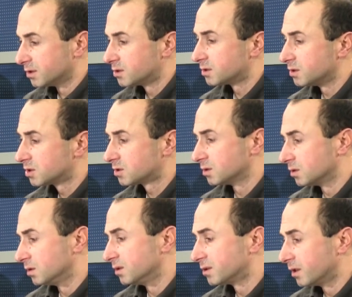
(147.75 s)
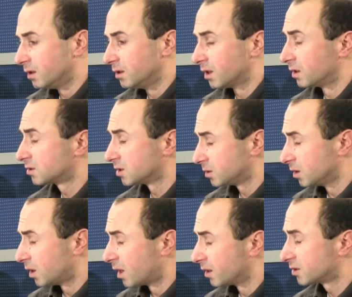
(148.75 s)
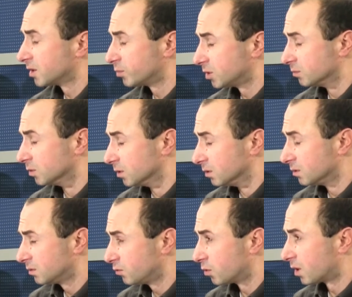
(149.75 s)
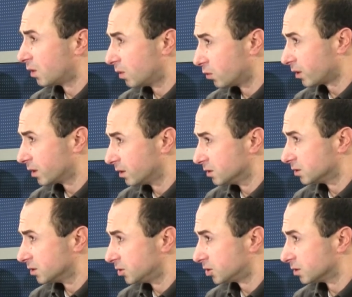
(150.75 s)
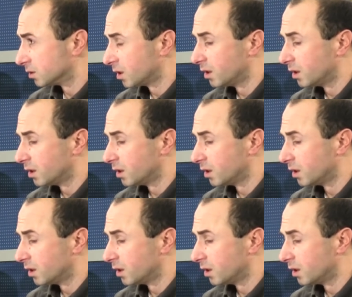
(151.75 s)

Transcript: this is entirely unacceptable for our organization.